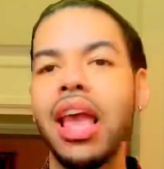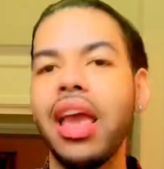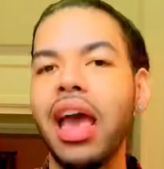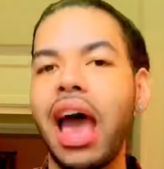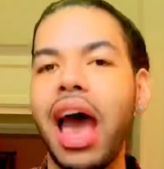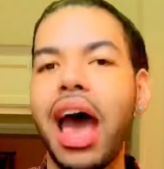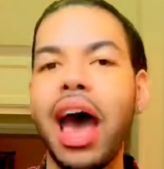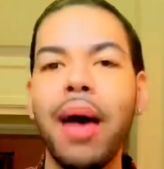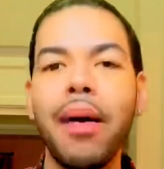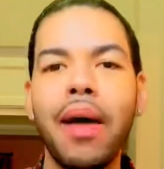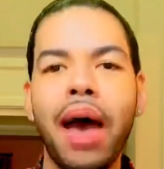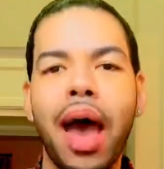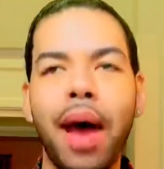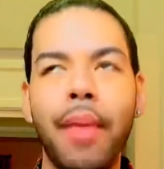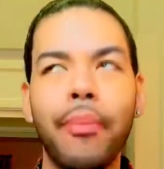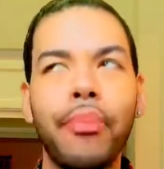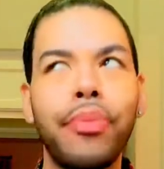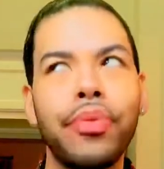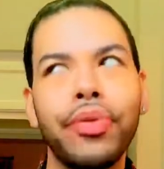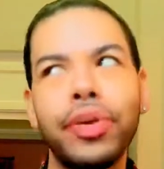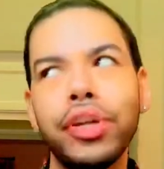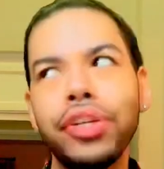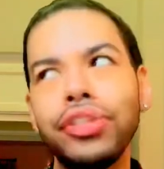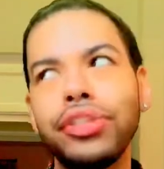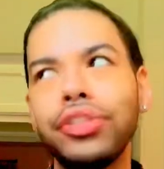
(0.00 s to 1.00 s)
I'm
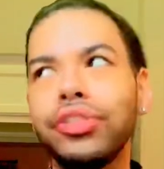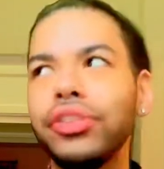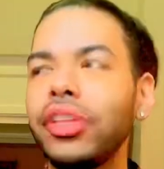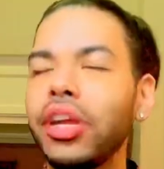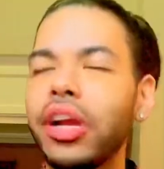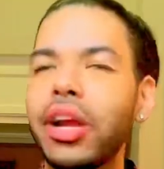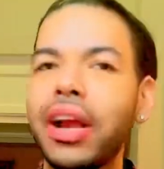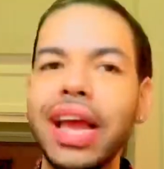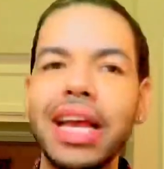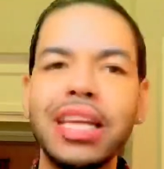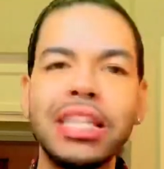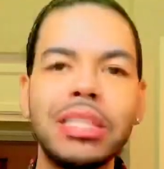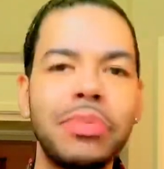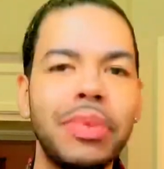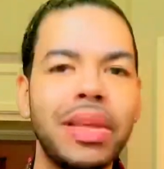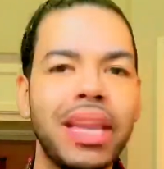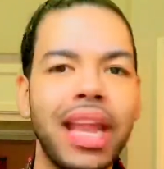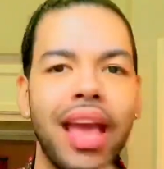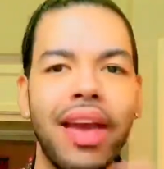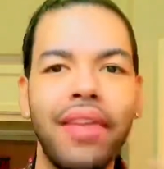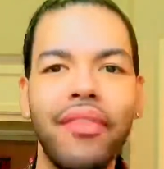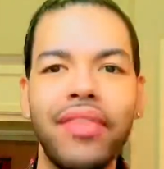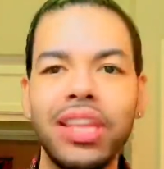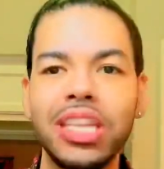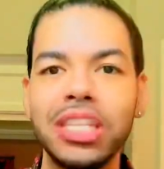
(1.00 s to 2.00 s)
pretty sure there has been
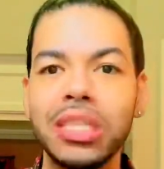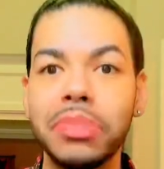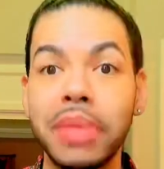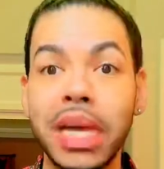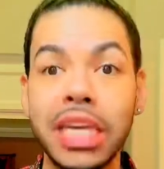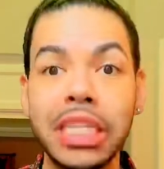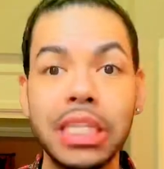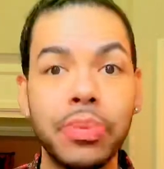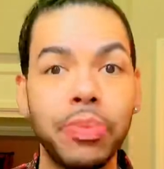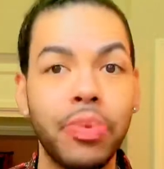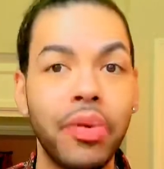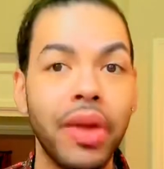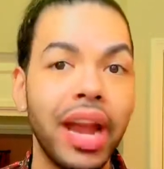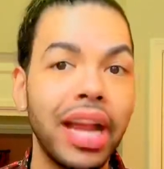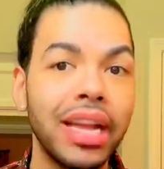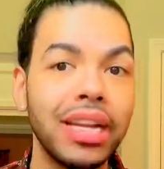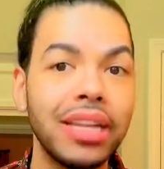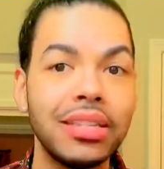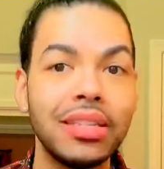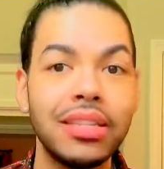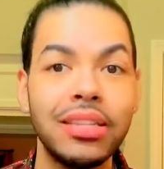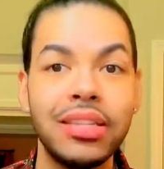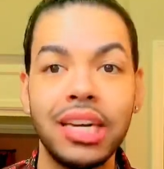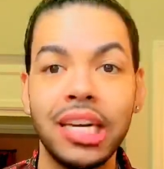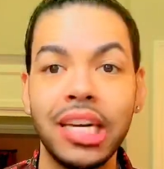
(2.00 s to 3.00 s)
evidence-based
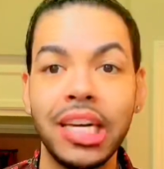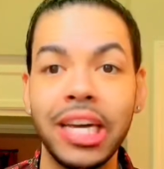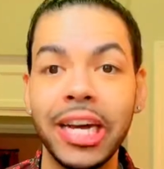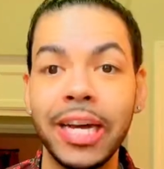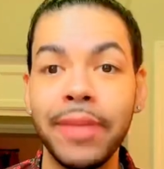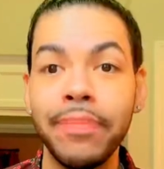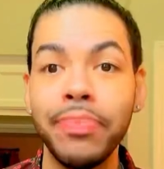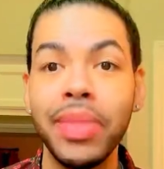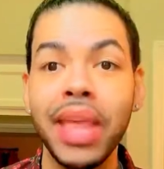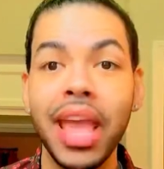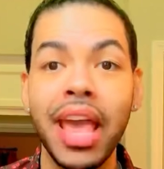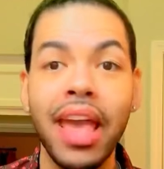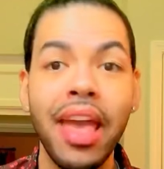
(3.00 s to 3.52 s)
practice done